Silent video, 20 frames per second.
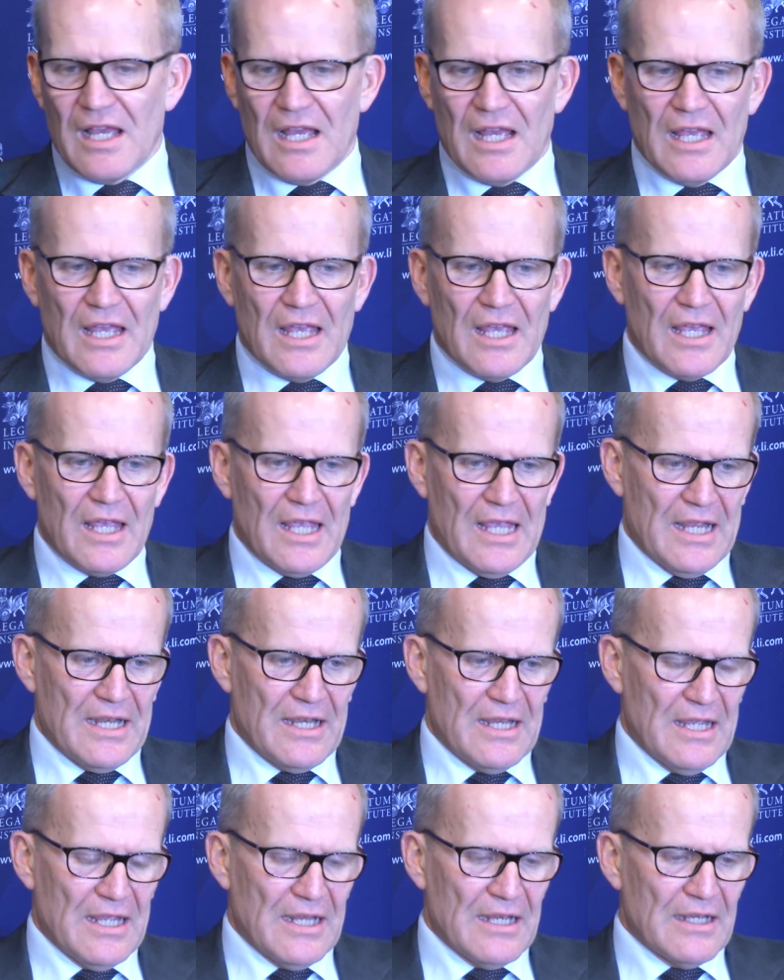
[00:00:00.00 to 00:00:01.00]
Uh, and
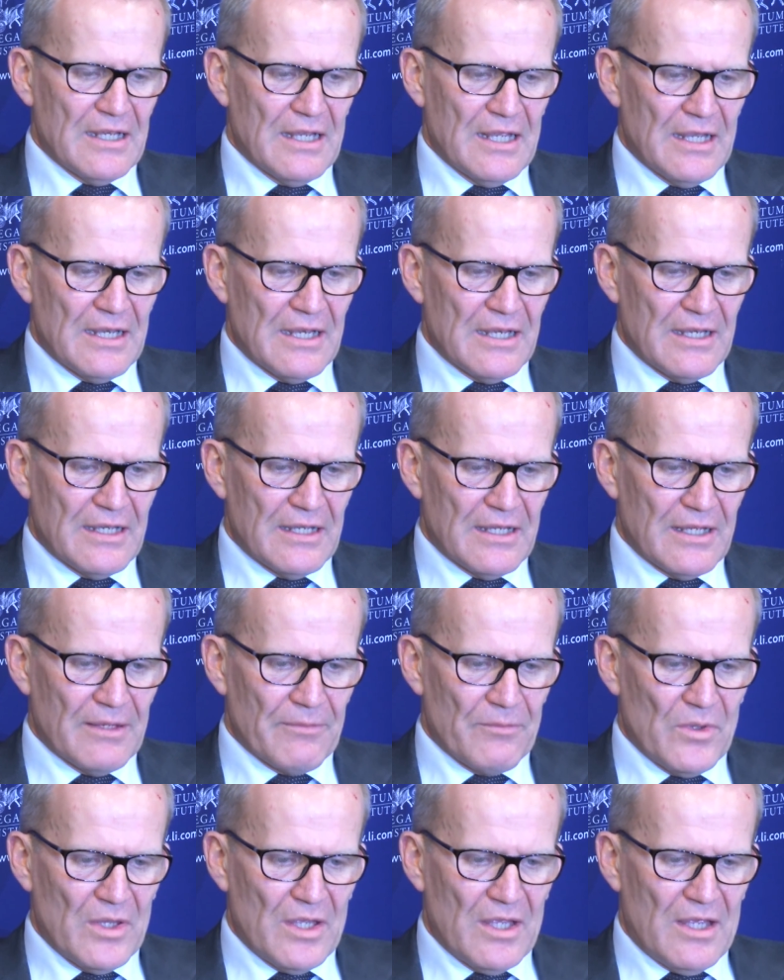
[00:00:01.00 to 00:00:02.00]
and, and uh,
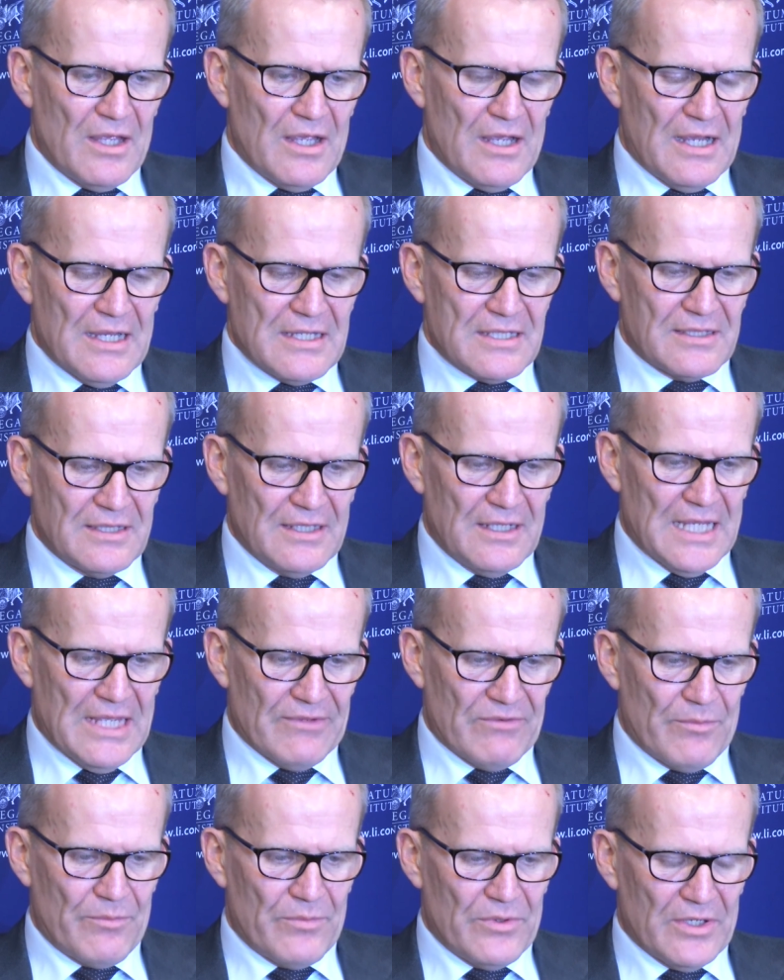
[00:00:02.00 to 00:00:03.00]
I still have
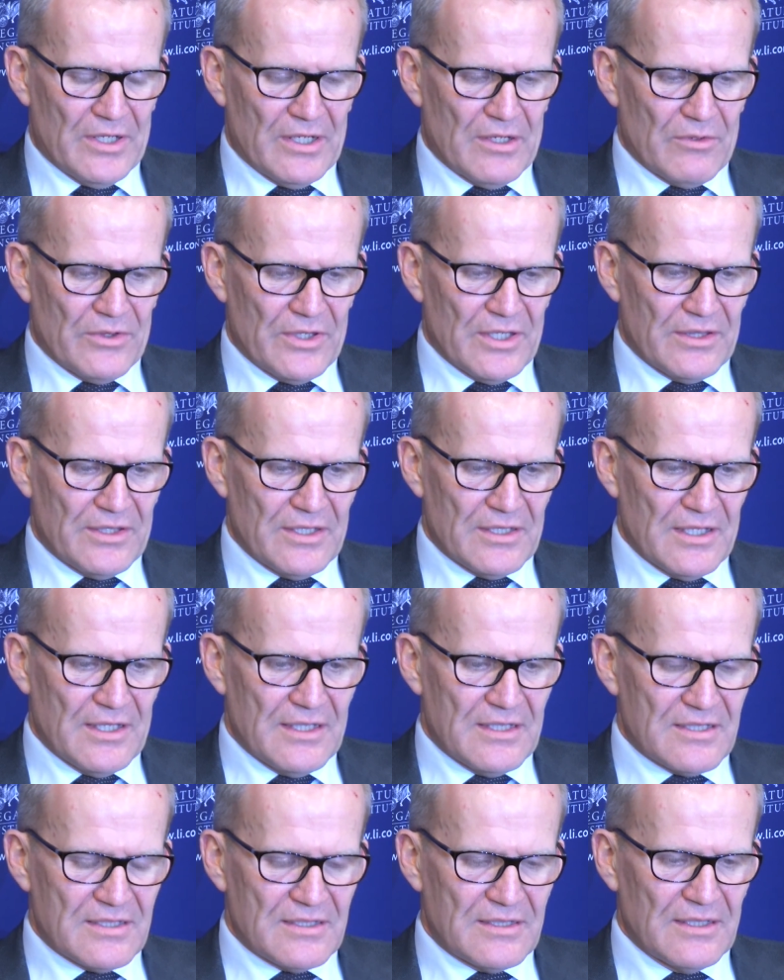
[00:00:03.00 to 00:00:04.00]
a, you know, the, the,
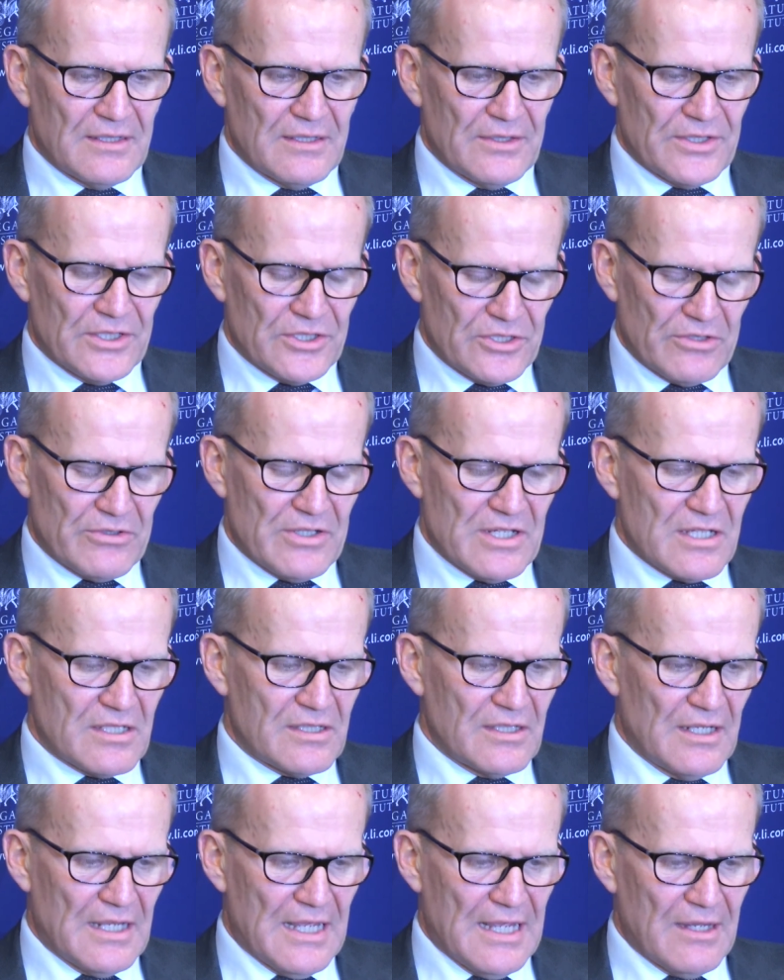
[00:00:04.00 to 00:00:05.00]
it's still, the jury is
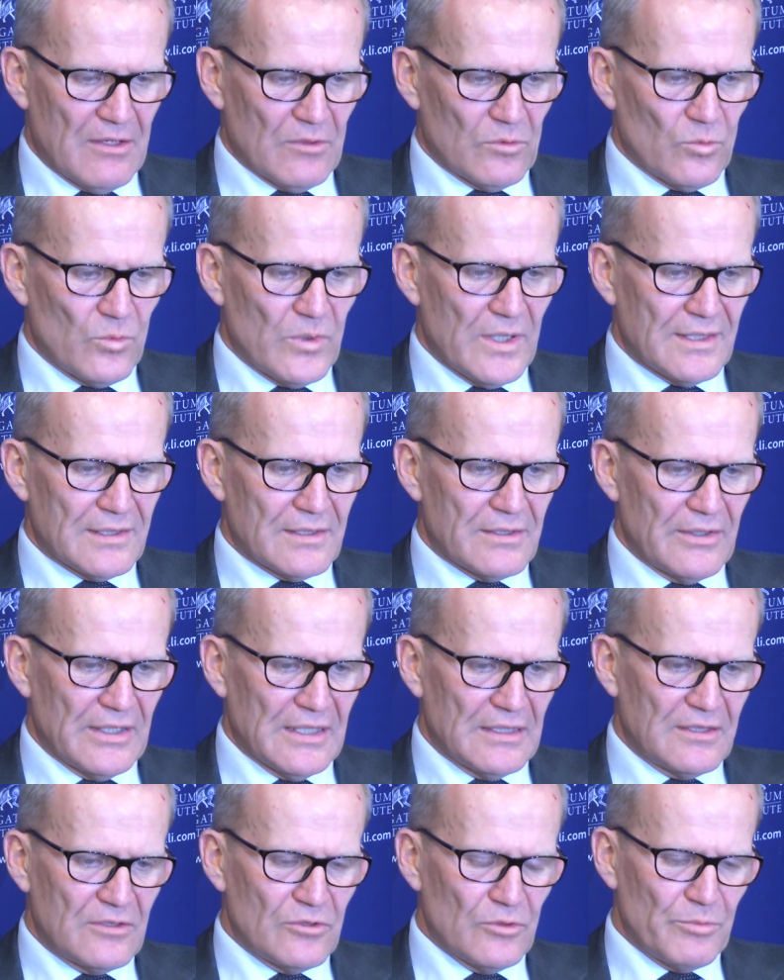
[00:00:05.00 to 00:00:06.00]
still out whether
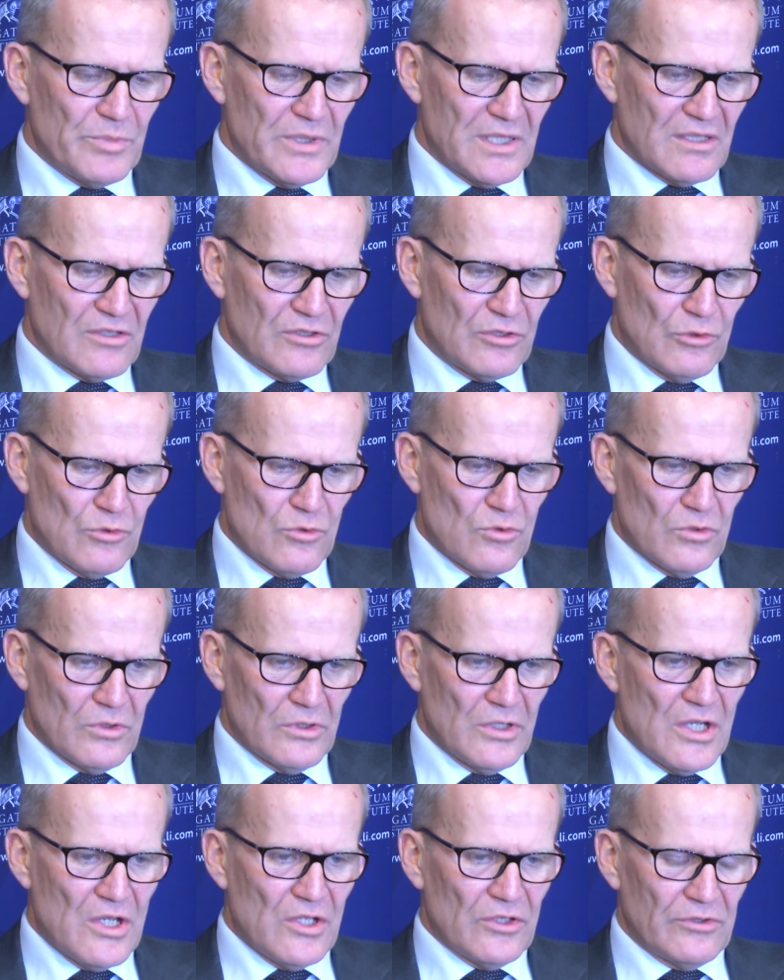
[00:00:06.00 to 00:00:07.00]
it could be a
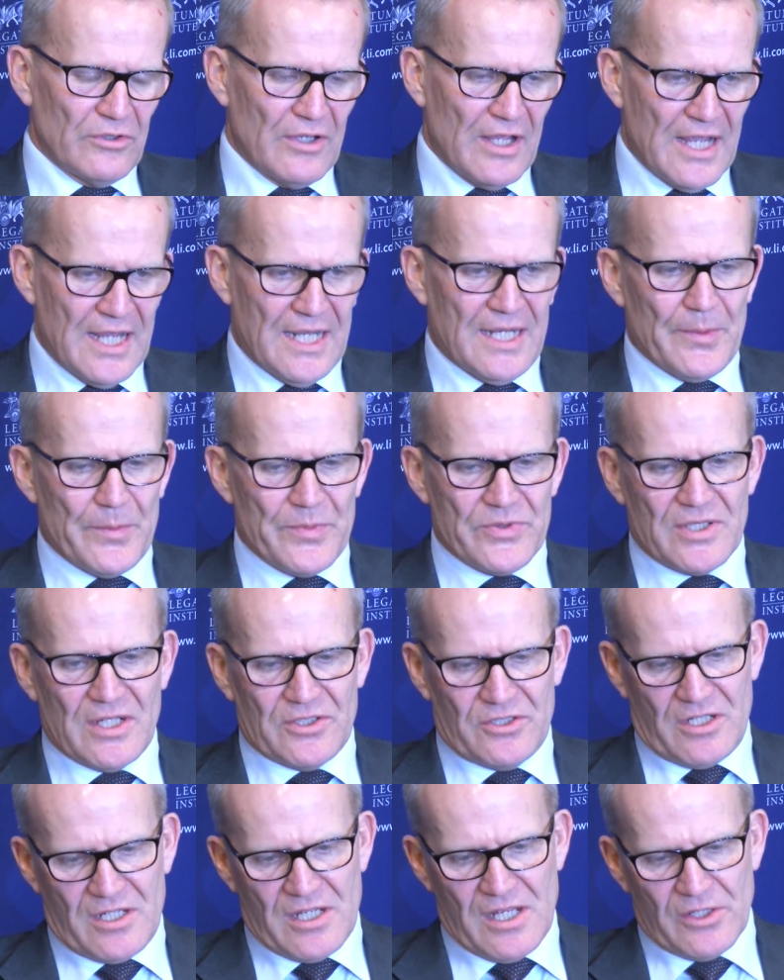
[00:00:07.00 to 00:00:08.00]
tool to help
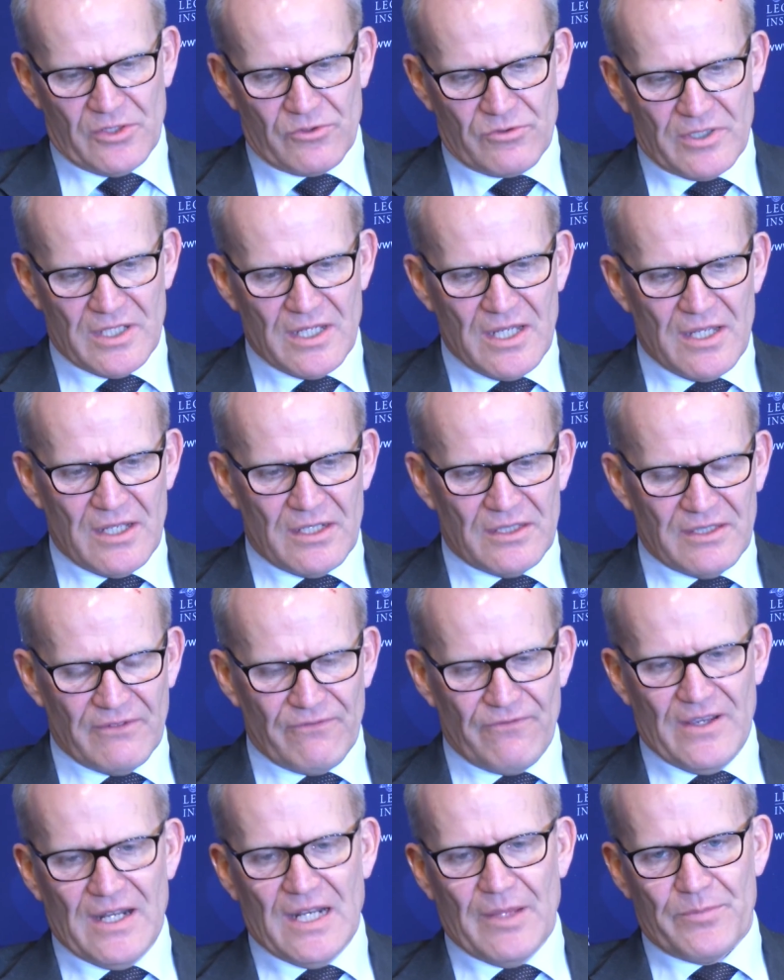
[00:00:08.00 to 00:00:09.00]
such a country
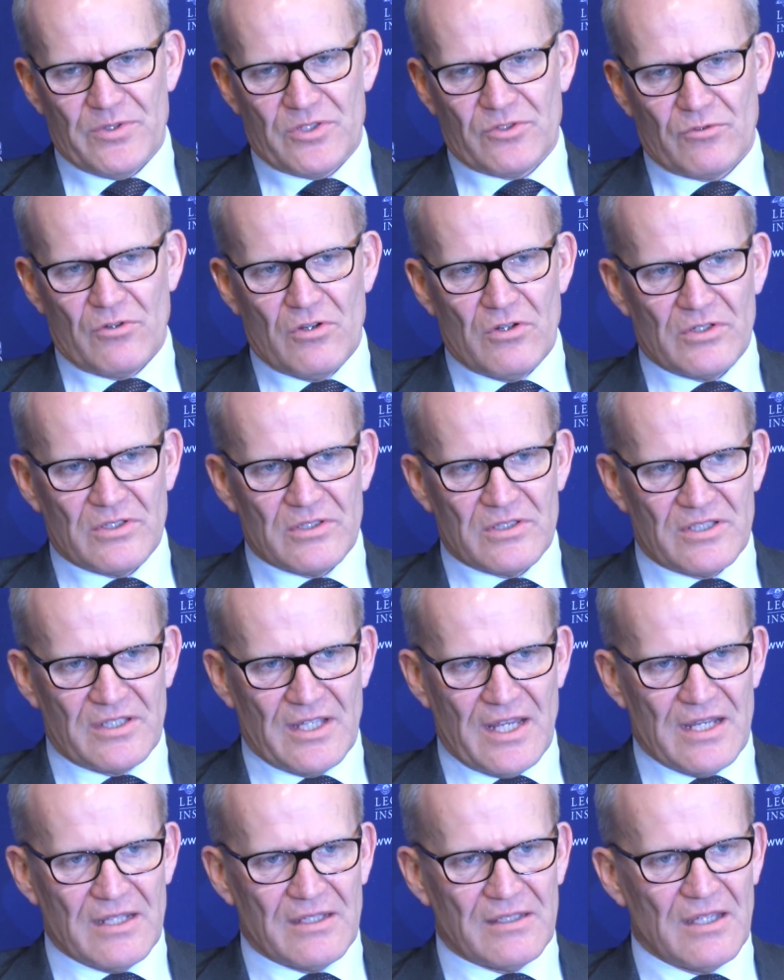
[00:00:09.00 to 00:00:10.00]
develop a strong
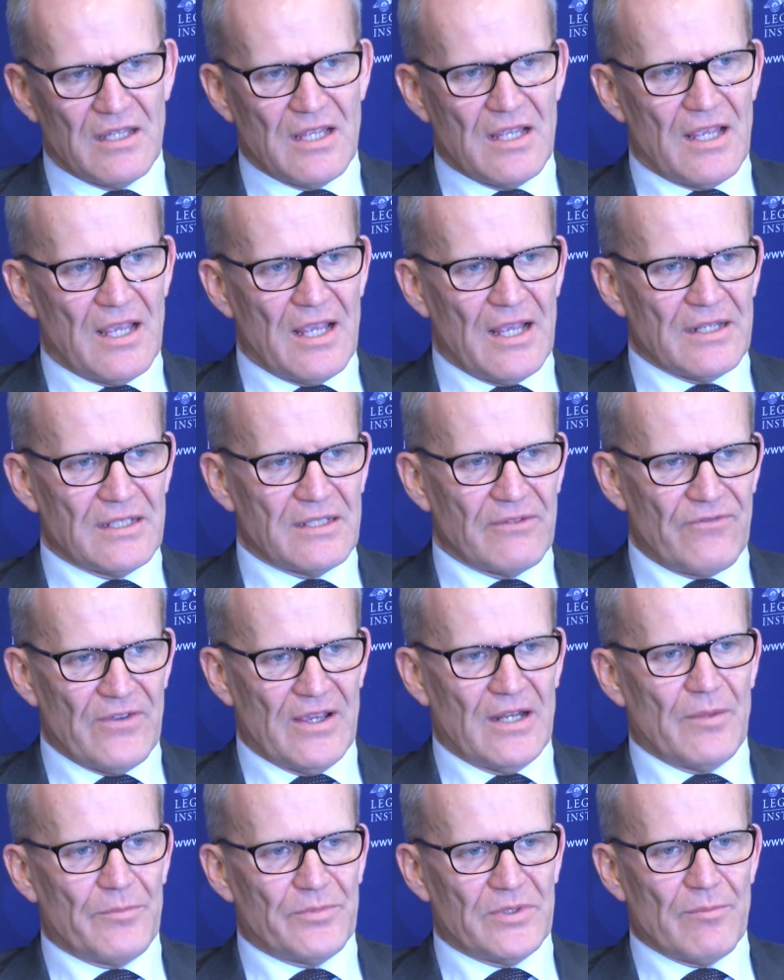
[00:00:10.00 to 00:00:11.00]
state and
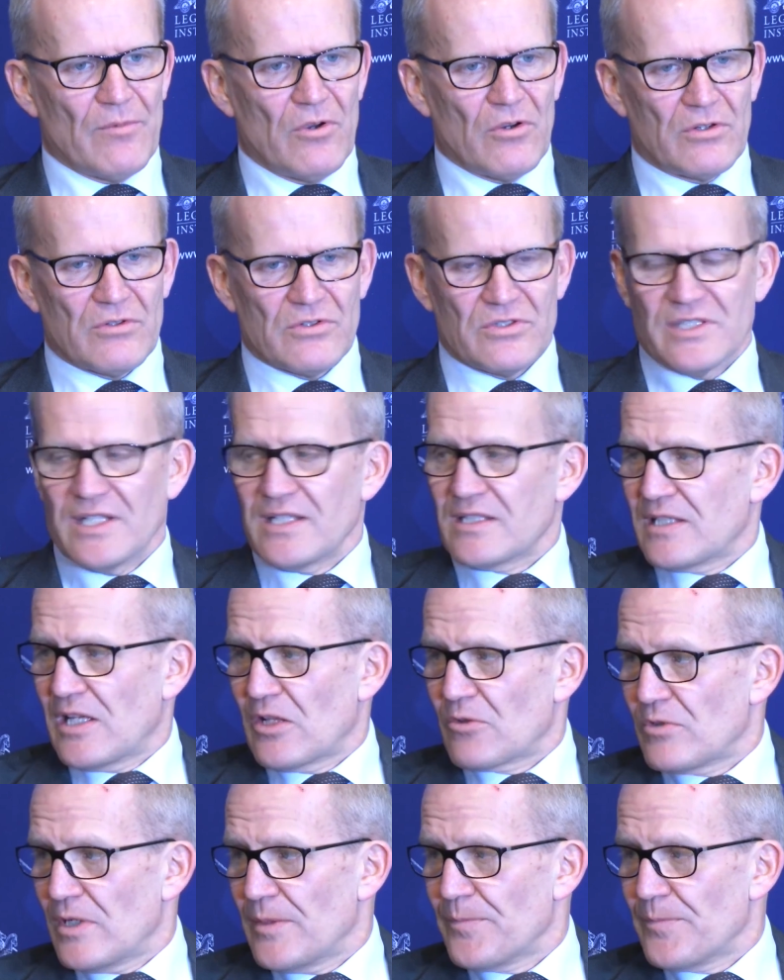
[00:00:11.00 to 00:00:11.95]
develop democracy, etc.